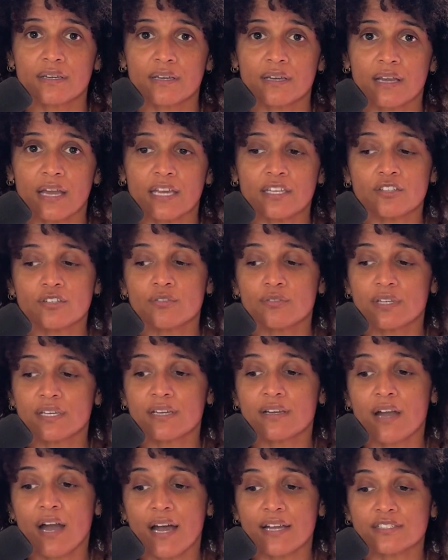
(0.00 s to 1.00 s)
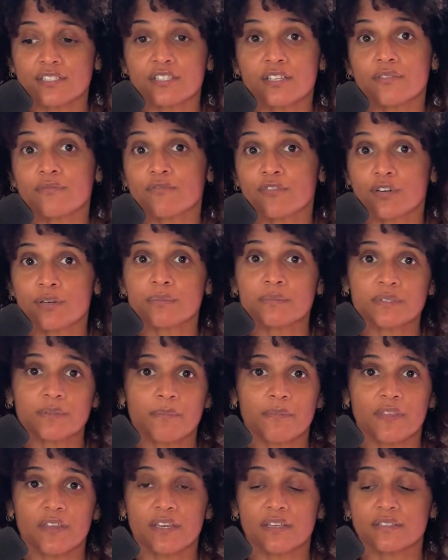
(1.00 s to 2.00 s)
and you need God to confirm some
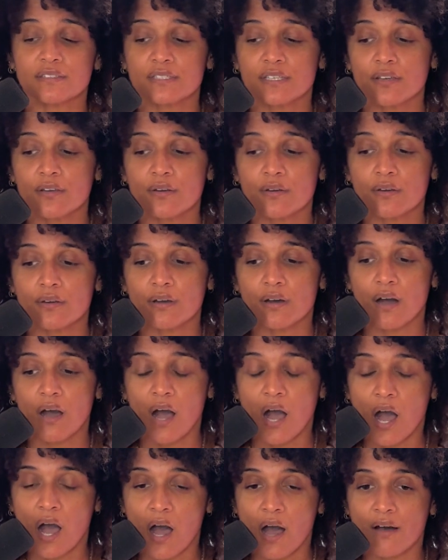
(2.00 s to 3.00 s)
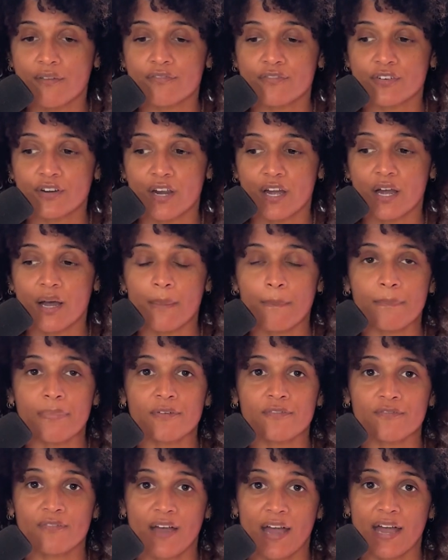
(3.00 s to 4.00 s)
things? Offer up a
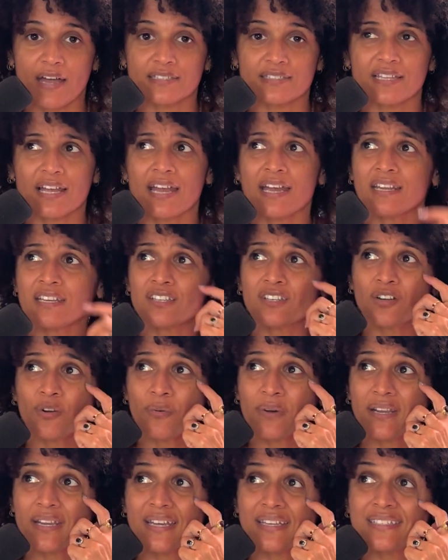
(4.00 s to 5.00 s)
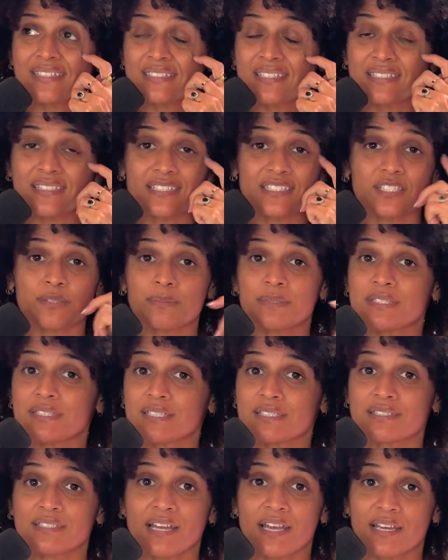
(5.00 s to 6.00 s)
fast. And you know what? It doesn't need to be
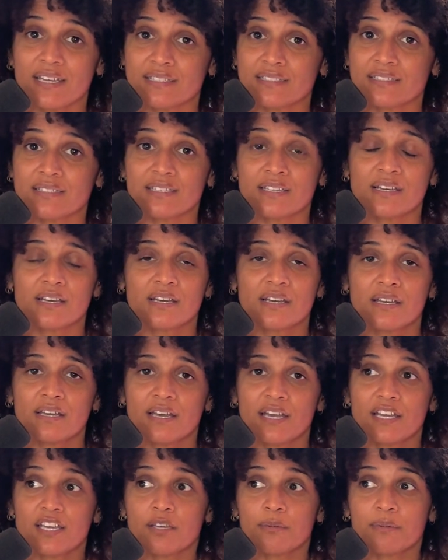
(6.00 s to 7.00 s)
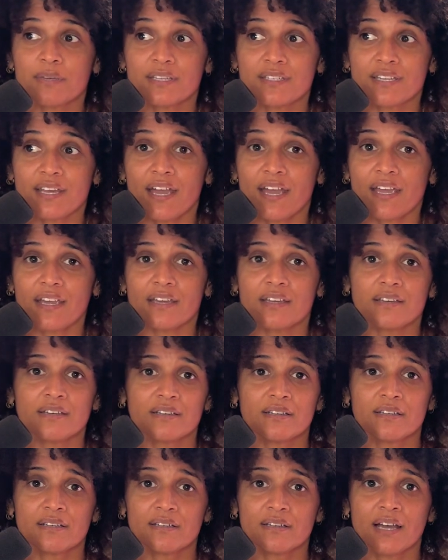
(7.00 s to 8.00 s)
6 days. It could be a day.
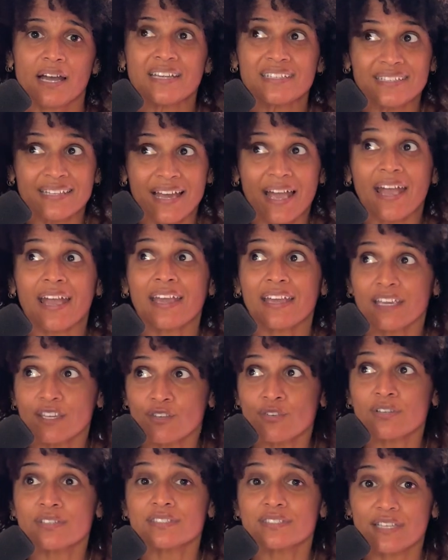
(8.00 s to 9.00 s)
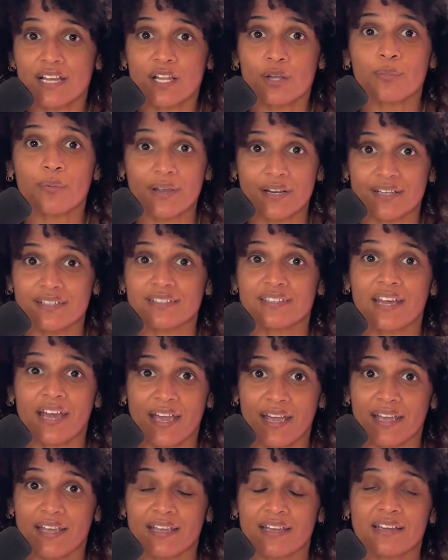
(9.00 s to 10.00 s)
A day, you can celebrate a
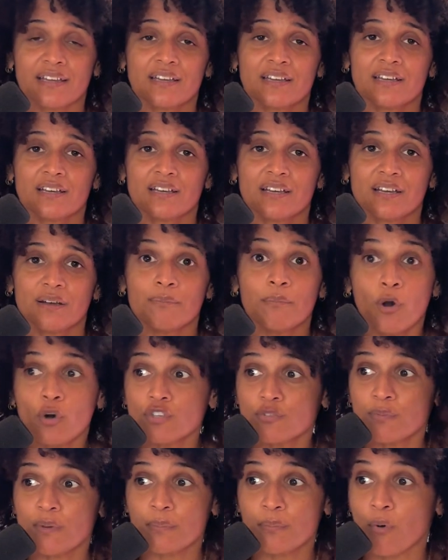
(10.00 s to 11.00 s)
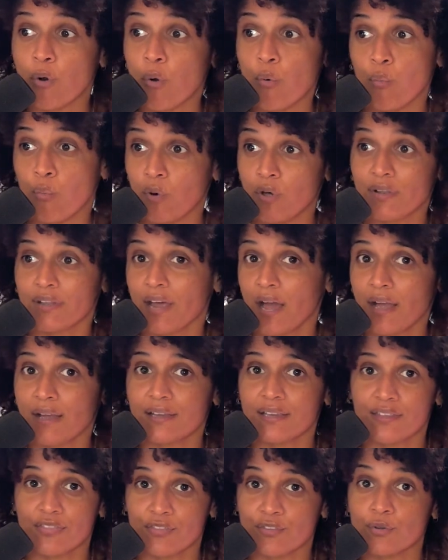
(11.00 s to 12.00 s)
day. Most people will not
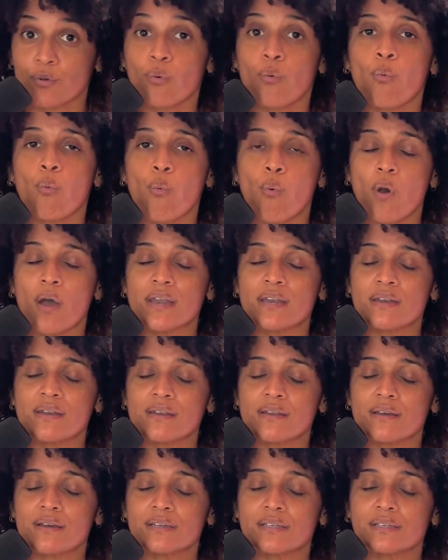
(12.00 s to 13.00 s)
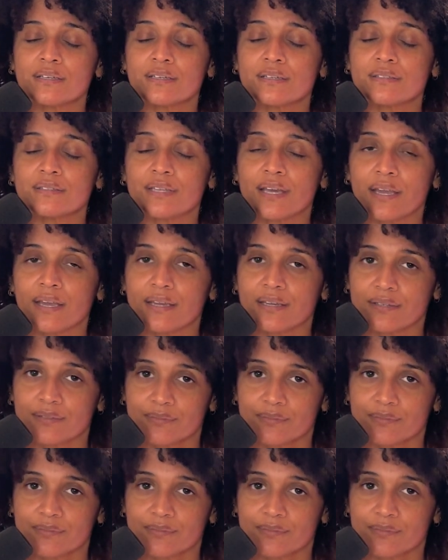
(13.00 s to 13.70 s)
get through one day.